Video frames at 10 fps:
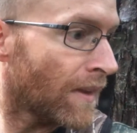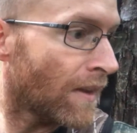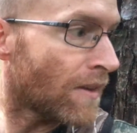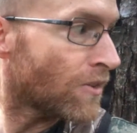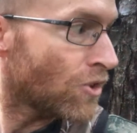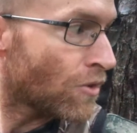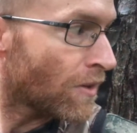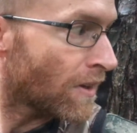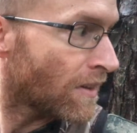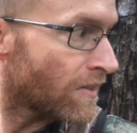and you're
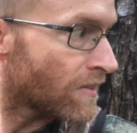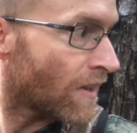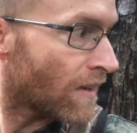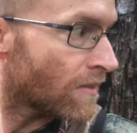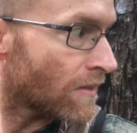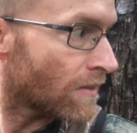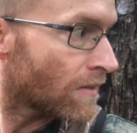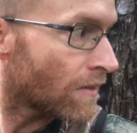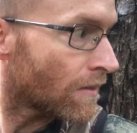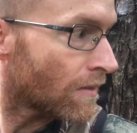in East Texas,
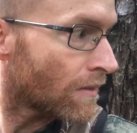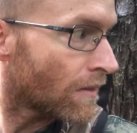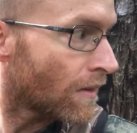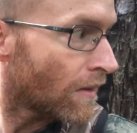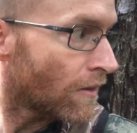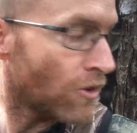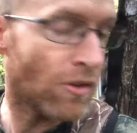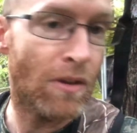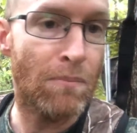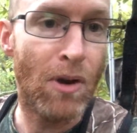you
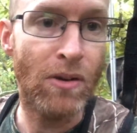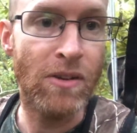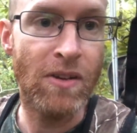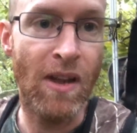can mark your